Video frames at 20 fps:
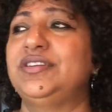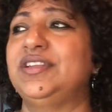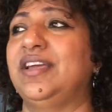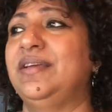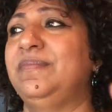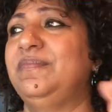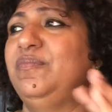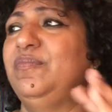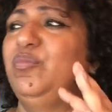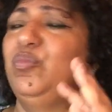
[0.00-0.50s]

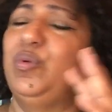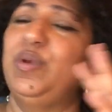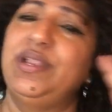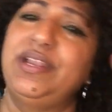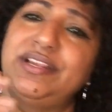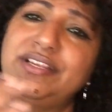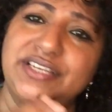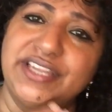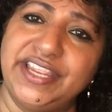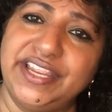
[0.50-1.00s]
time
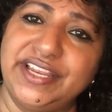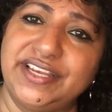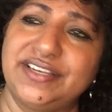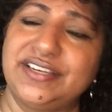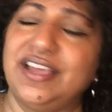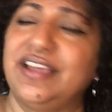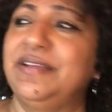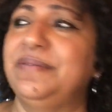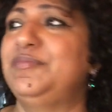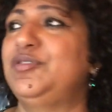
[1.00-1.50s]
will take
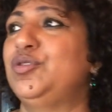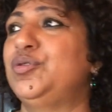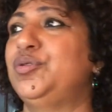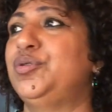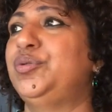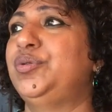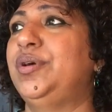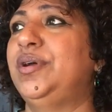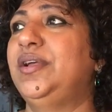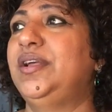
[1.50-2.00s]
time
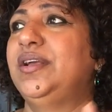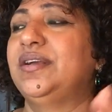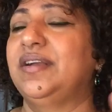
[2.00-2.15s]
to